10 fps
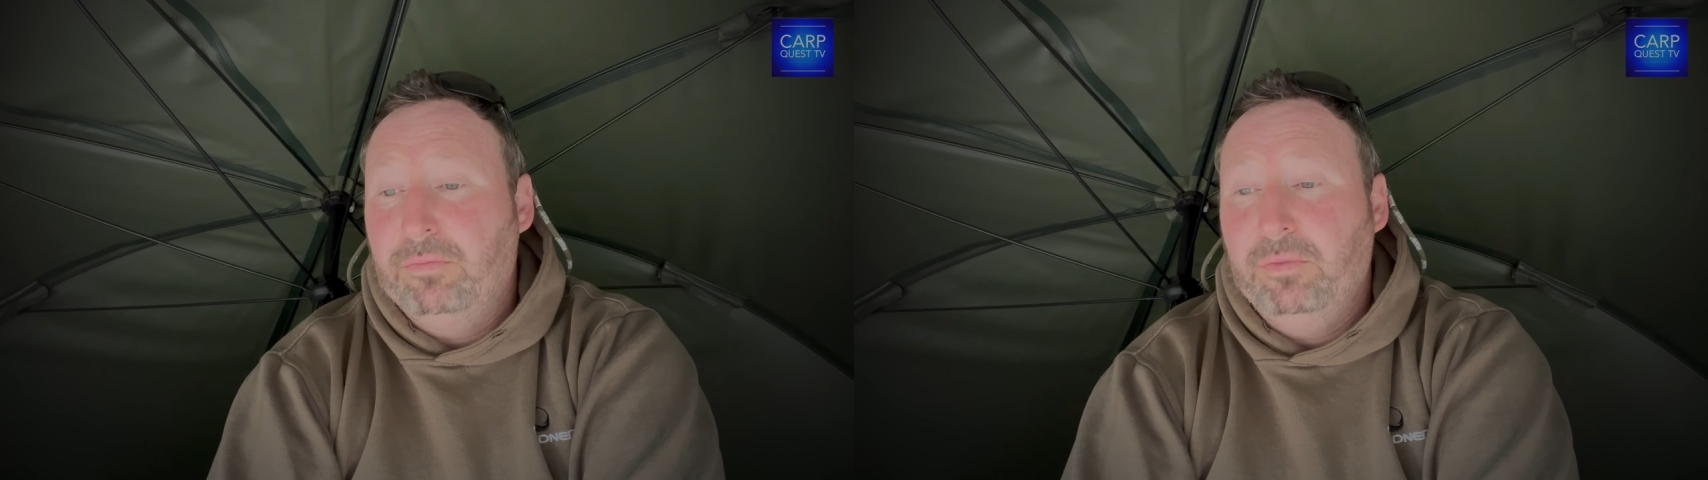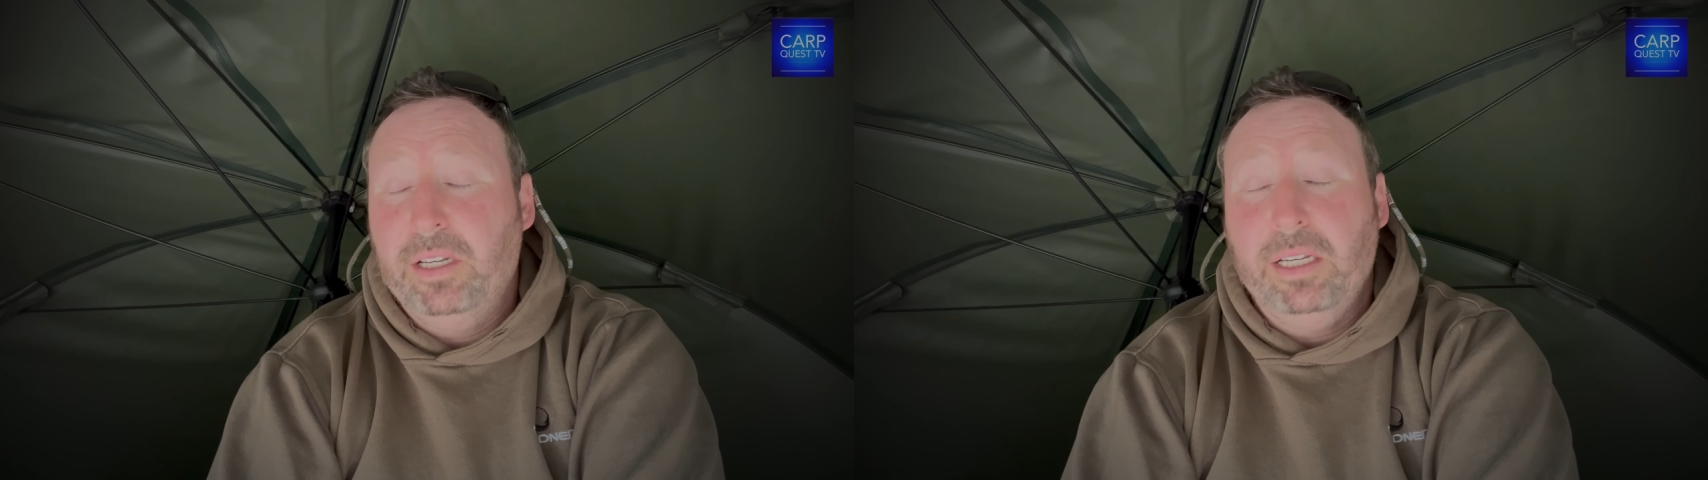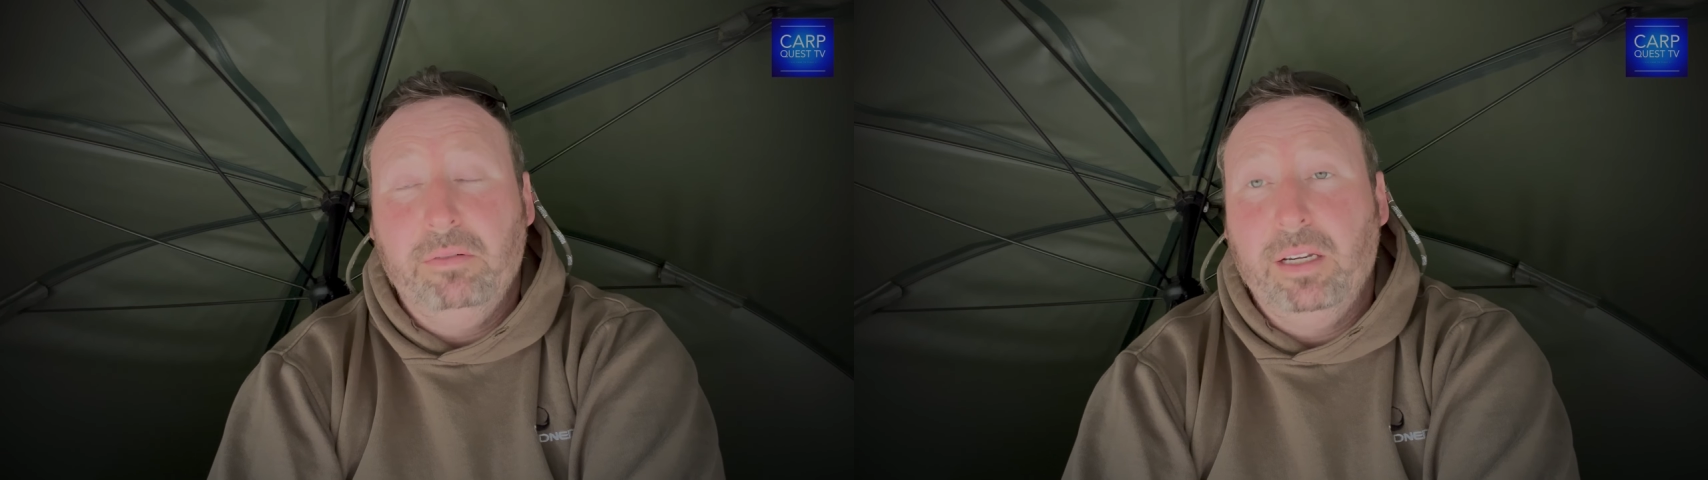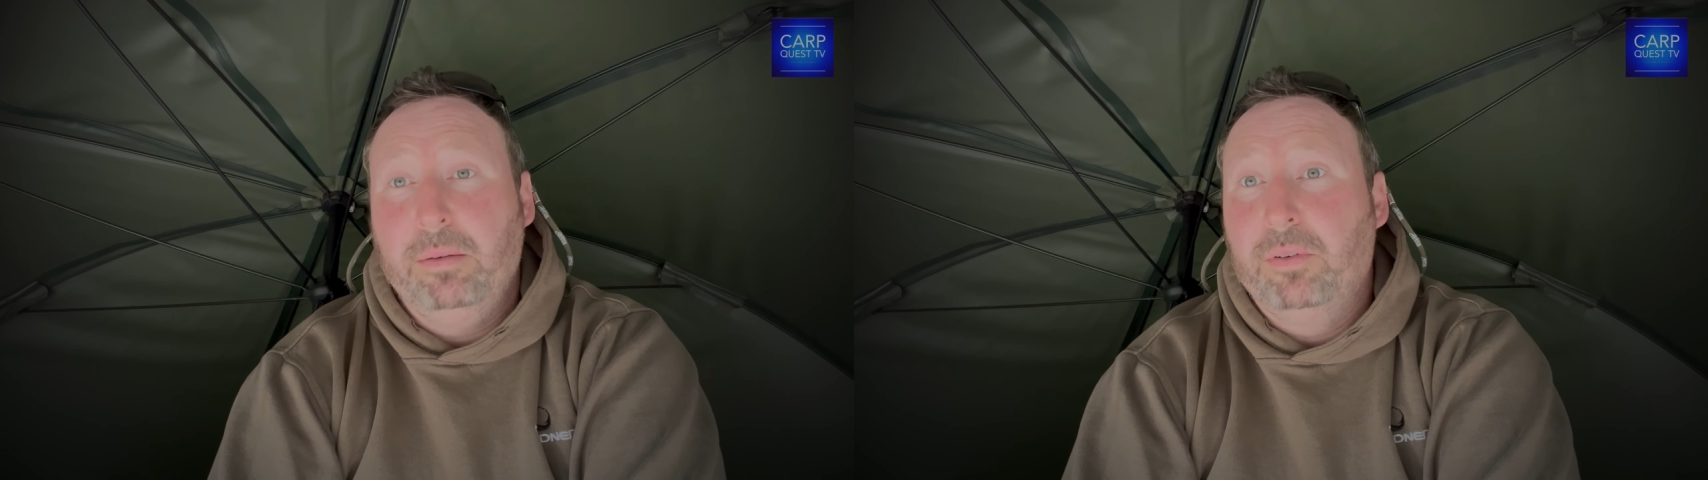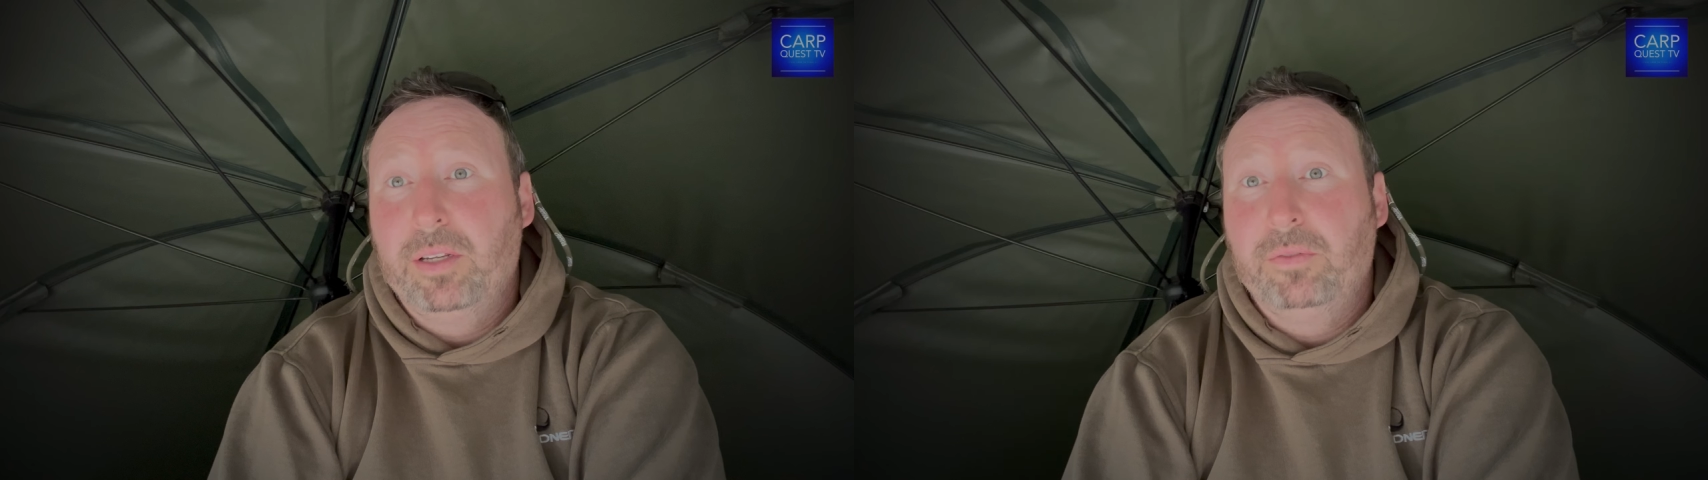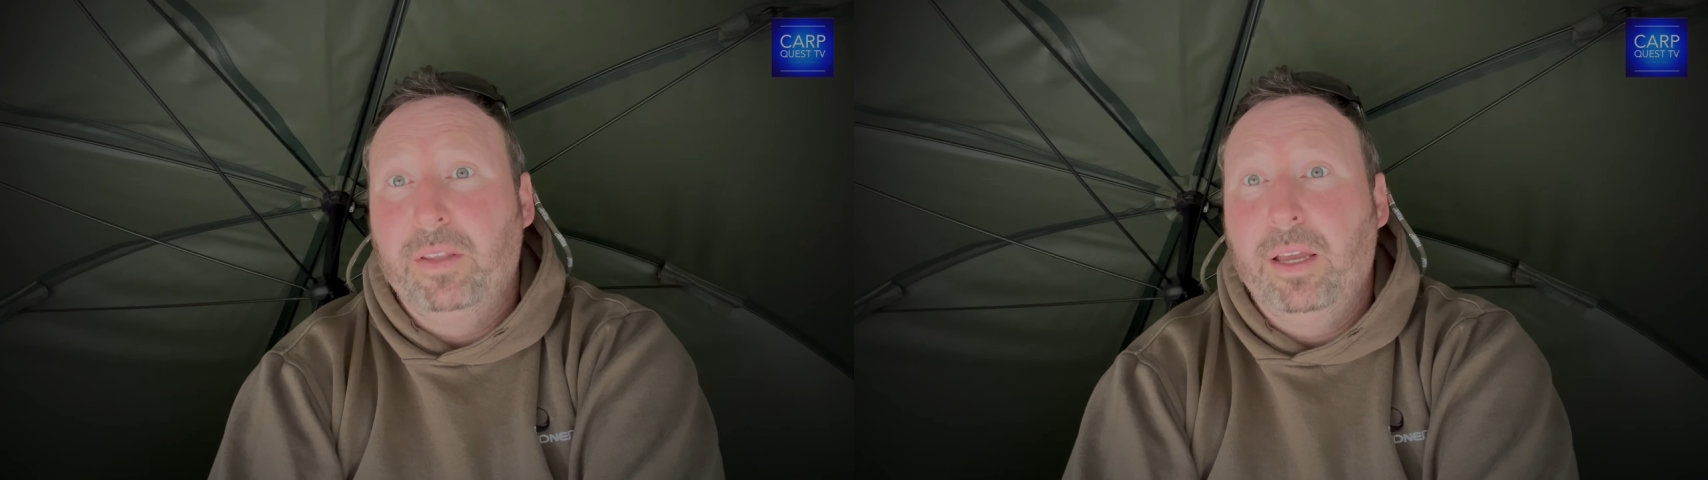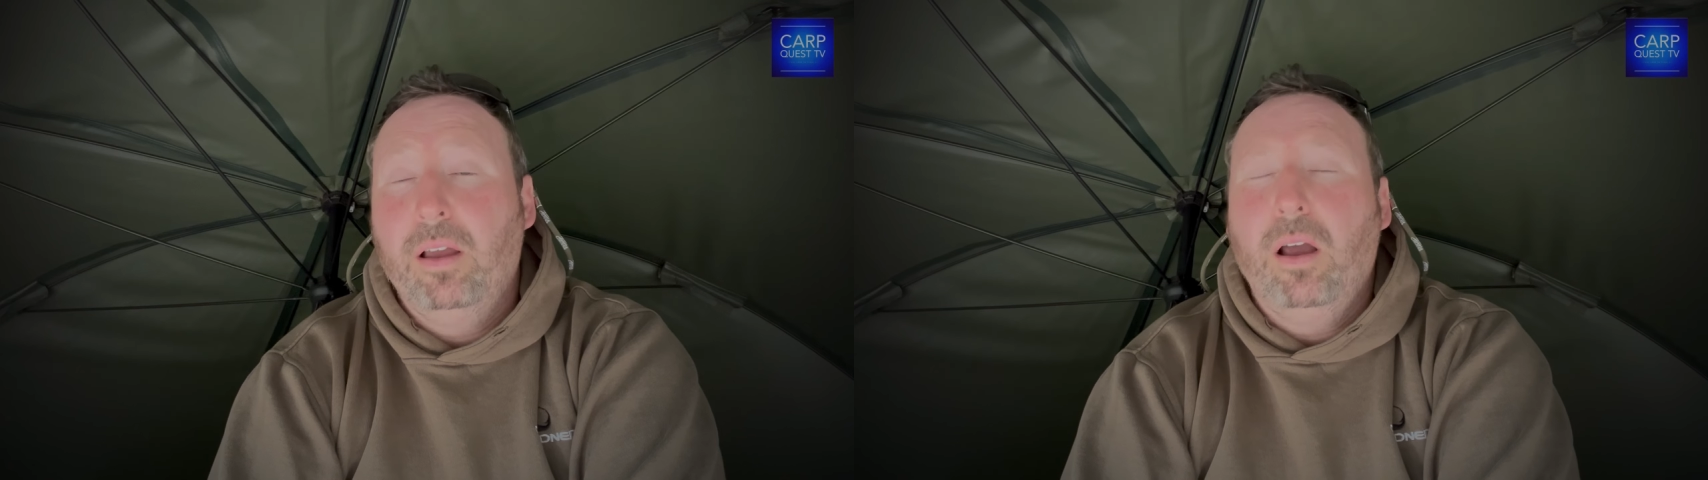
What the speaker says: Really, really impressed with it.